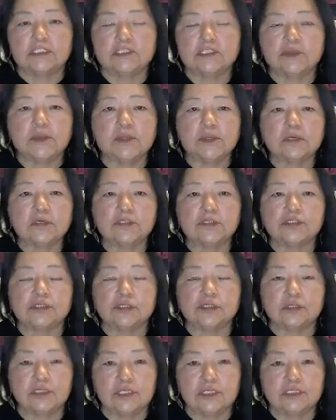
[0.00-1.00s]

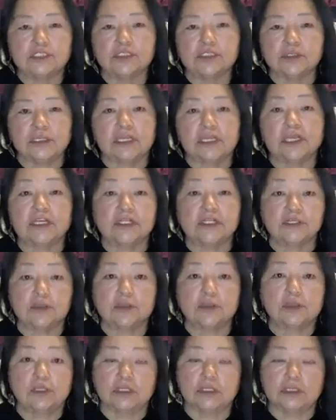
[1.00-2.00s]
spiritual,
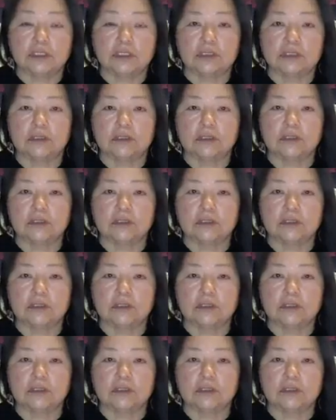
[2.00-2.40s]
intellectual